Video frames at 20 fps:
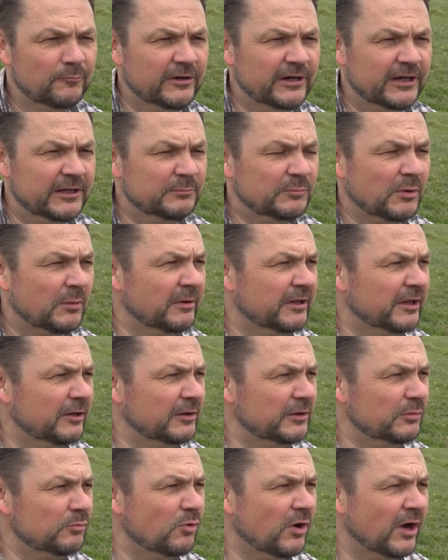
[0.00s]
really probably
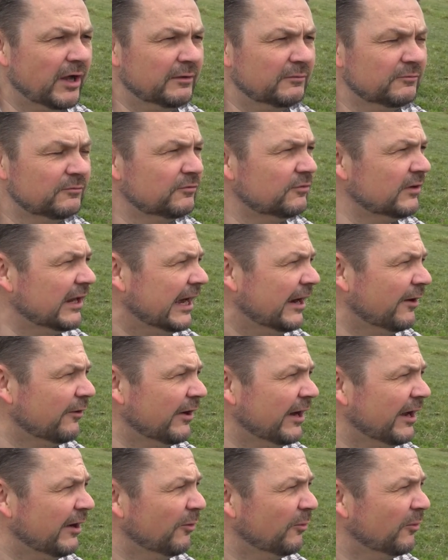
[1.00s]
only one flower
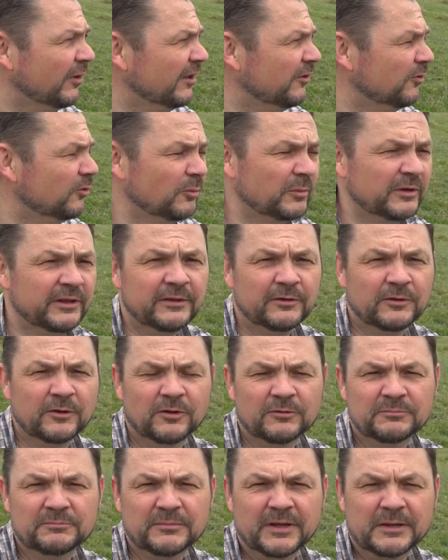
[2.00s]
out where normally they've
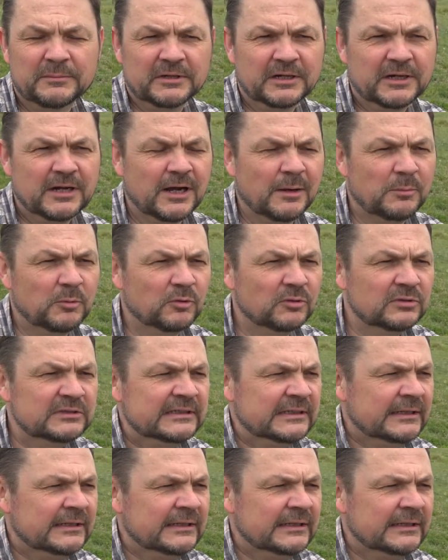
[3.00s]
got maybe a couple.